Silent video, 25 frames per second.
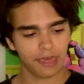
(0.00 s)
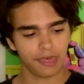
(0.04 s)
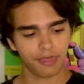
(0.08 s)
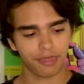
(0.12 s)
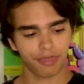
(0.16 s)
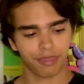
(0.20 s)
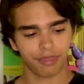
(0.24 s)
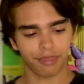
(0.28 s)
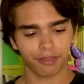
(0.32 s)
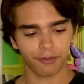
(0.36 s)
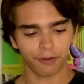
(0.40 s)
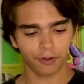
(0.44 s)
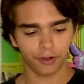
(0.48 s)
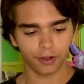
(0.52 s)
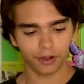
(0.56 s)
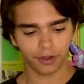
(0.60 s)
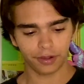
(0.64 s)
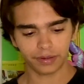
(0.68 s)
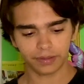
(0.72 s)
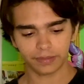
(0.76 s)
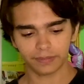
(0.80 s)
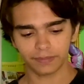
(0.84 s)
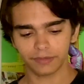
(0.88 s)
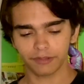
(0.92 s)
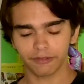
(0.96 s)

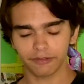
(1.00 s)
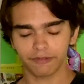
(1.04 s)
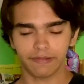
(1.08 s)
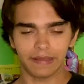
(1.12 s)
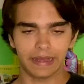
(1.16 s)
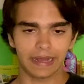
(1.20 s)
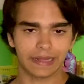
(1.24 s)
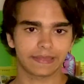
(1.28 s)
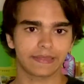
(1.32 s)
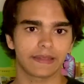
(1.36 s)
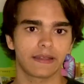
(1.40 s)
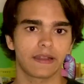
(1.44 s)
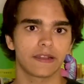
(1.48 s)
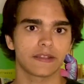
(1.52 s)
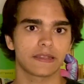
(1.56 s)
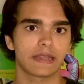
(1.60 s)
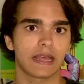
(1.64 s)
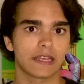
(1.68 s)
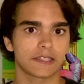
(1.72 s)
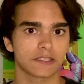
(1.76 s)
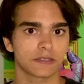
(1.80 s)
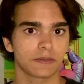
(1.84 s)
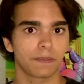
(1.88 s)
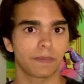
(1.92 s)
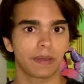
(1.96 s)
Third, the fact that
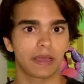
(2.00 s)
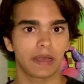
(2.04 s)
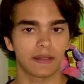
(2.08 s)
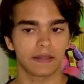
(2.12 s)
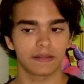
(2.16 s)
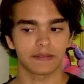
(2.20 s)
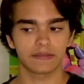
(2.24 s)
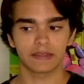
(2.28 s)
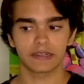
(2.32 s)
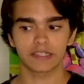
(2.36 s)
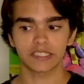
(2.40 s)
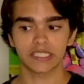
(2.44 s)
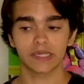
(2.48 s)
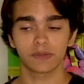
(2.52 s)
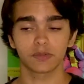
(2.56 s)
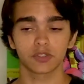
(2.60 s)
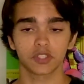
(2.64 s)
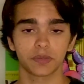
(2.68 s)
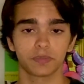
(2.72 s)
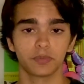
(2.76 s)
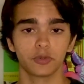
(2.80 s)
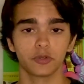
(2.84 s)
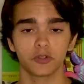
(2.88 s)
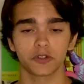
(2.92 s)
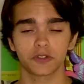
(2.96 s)
it's able to
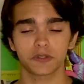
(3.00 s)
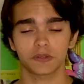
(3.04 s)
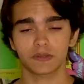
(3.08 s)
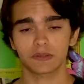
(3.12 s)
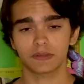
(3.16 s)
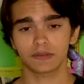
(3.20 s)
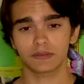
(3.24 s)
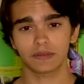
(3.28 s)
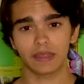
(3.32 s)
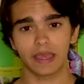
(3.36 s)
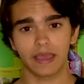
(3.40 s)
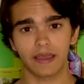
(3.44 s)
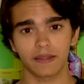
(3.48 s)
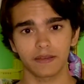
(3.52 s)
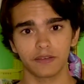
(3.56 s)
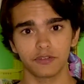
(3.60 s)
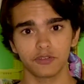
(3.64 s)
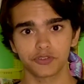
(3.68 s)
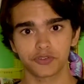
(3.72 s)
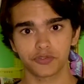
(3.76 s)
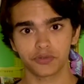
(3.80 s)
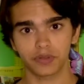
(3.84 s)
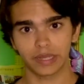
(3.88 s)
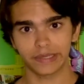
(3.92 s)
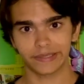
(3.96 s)
produce
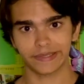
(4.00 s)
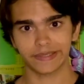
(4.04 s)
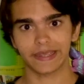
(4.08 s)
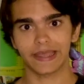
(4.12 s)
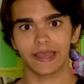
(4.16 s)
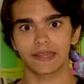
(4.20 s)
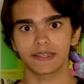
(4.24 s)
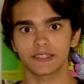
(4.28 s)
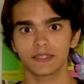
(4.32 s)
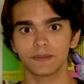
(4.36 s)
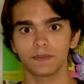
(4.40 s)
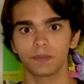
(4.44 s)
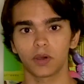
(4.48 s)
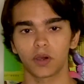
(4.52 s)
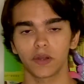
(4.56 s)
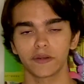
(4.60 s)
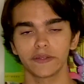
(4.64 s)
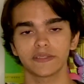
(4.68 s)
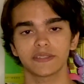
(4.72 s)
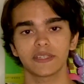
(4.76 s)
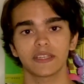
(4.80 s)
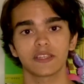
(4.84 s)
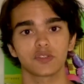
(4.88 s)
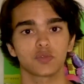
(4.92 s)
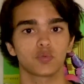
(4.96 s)
neutralizing
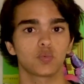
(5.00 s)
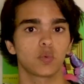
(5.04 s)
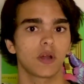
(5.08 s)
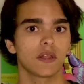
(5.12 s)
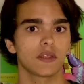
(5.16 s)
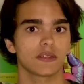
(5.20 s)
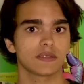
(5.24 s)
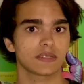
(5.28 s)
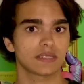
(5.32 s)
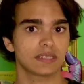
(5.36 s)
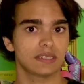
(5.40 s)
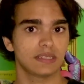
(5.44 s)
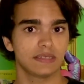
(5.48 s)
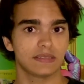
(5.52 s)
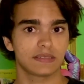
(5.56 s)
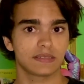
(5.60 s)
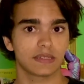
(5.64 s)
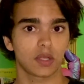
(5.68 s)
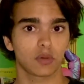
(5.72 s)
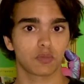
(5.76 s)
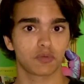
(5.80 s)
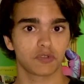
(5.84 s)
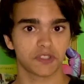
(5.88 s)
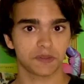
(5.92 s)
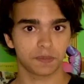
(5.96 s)
antibodies as well as T-cell
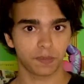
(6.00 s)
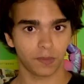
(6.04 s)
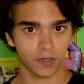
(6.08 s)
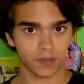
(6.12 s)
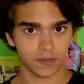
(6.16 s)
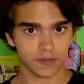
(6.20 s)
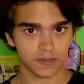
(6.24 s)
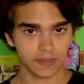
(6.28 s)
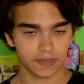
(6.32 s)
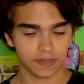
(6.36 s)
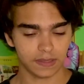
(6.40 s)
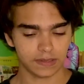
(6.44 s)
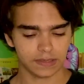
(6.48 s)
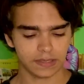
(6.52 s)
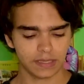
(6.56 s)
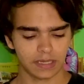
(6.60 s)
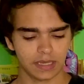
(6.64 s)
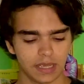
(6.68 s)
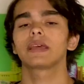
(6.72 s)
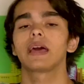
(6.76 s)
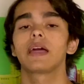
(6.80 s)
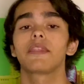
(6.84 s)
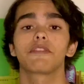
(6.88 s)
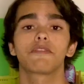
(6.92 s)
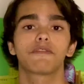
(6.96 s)
responses.
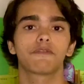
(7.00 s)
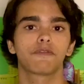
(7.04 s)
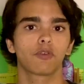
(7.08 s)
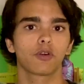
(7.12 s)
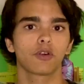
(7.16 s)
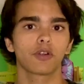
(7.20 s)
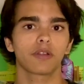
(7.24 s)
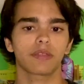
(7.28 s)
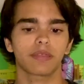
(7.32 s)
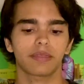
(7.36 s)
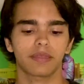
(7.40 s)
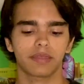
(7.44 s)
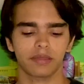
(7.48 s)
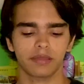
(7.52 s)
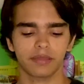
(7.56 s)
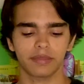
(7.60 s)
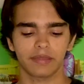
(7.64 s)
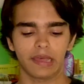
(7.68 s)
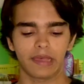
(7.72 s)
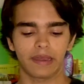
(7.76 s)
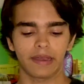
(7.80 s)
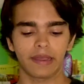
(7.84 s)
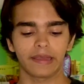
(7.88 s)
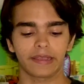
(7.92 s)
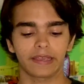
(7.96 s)
And fourth,
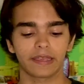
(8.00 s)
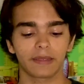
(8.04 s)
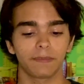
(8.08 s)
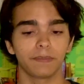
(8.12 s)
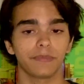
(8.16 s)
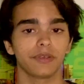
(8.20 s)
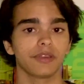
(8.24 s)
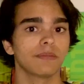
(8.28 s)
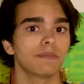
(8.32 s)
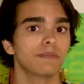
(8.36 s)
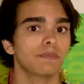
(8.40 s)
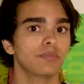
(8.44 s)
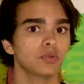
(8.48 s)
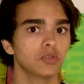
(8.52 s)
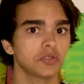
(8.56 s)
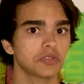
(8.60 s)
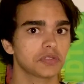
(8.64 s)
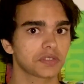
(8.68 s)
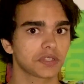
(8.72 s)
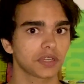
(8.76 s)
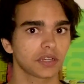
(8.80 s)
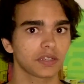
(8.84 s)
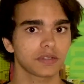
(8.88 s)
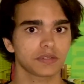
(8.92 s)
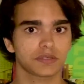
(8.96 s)
that it can be a
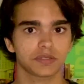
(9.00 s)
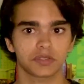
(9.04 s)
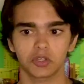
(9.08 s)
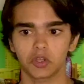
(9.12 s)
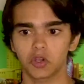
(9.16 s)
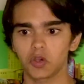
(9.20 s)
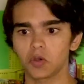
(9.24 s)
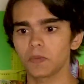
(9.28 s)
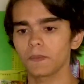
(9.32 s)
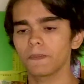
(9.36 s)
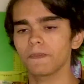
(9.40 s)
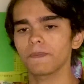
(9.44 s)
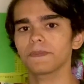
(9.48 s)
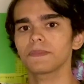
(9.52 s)
booster, so